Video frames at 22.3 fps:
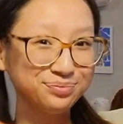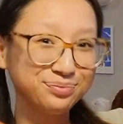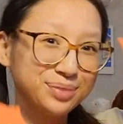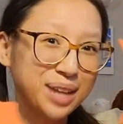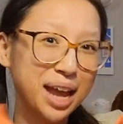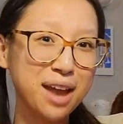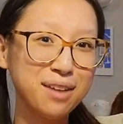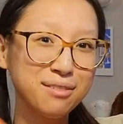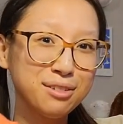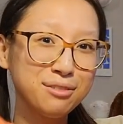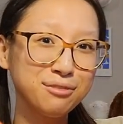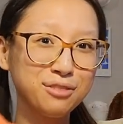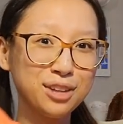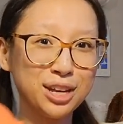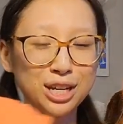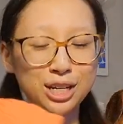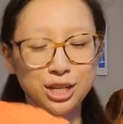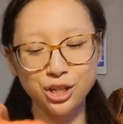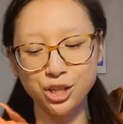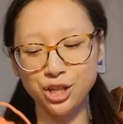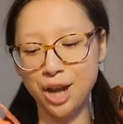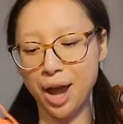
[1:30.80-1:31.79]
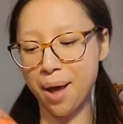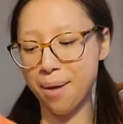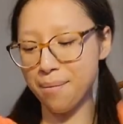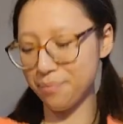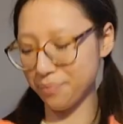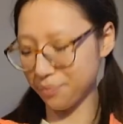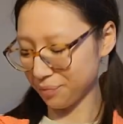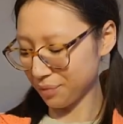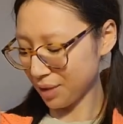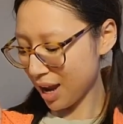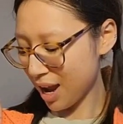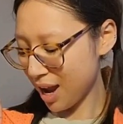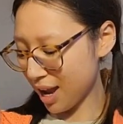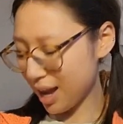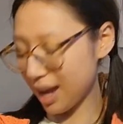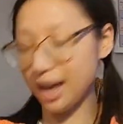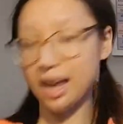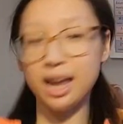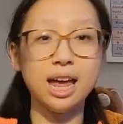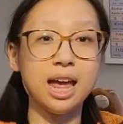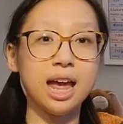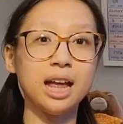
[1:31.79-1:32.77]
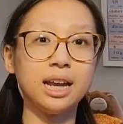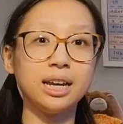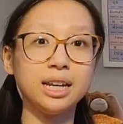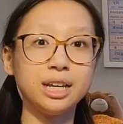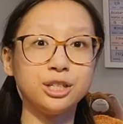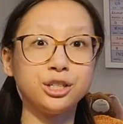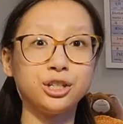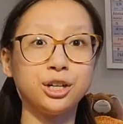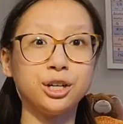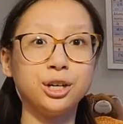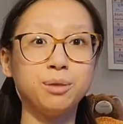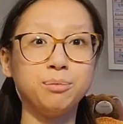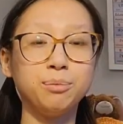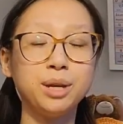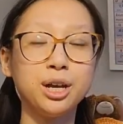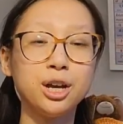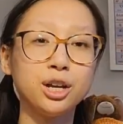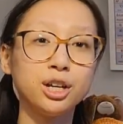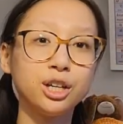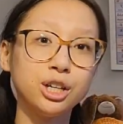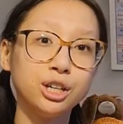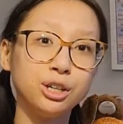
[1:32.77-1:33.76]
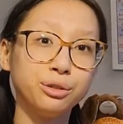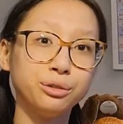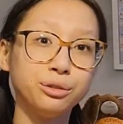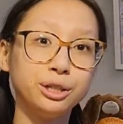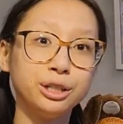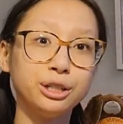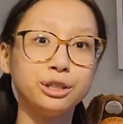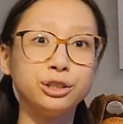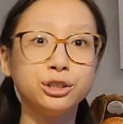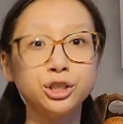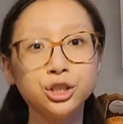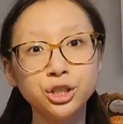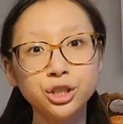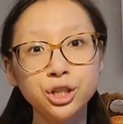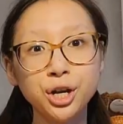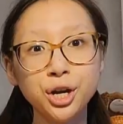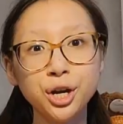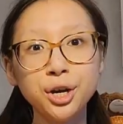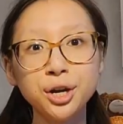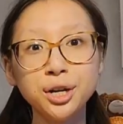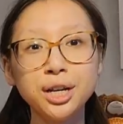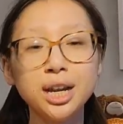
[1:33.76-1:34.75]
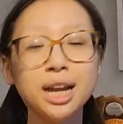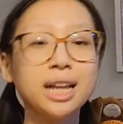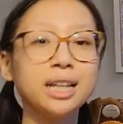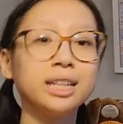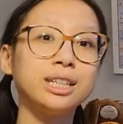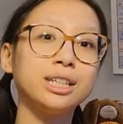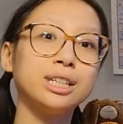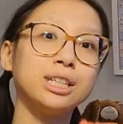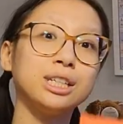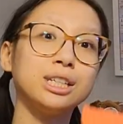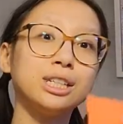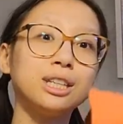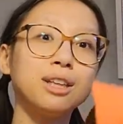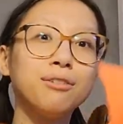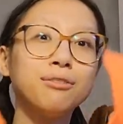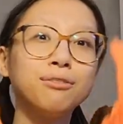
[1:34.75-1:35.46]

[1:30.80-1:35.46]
that I haven't finished yet, and it's gonna be a cute little shirt. This is the